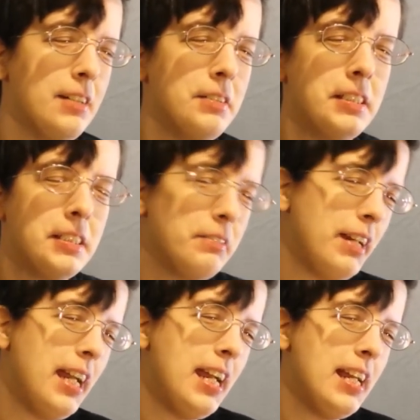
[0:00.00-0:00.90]
so
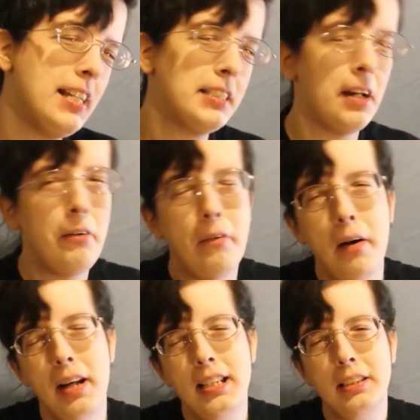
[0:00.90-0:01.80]
sweet. It's
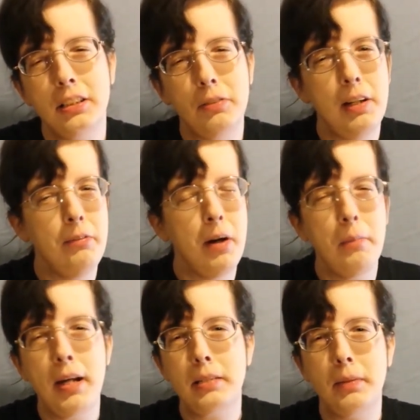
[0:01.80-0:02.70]
so it's a sweet
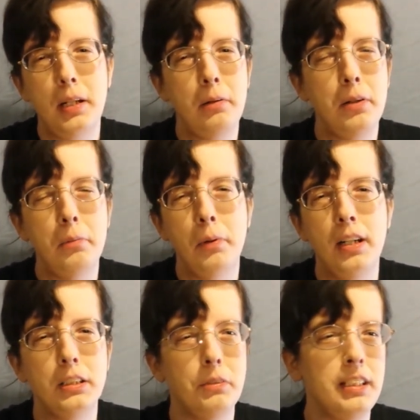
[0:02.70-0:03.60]
romance between two
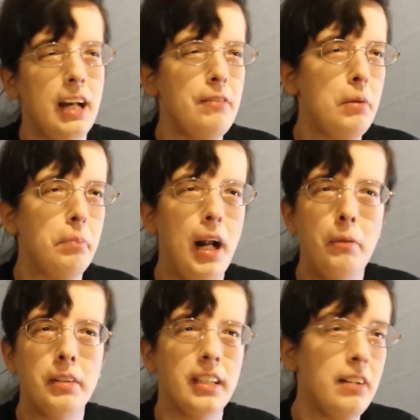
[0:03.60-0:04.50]
boys, which I have no
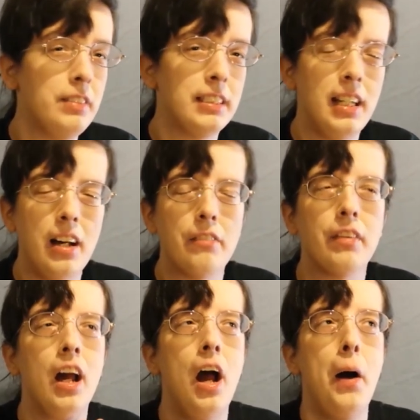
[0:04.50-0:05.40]
problem with. Love is love,
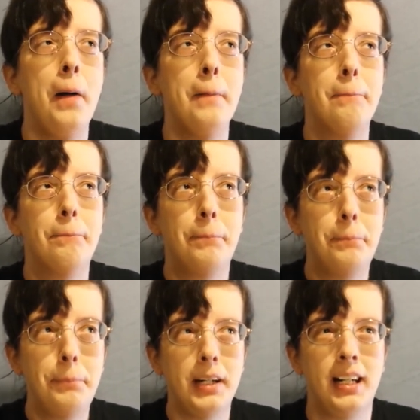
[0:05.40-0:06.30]

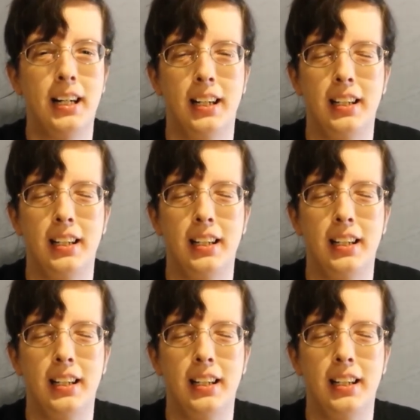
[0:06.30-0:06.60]
but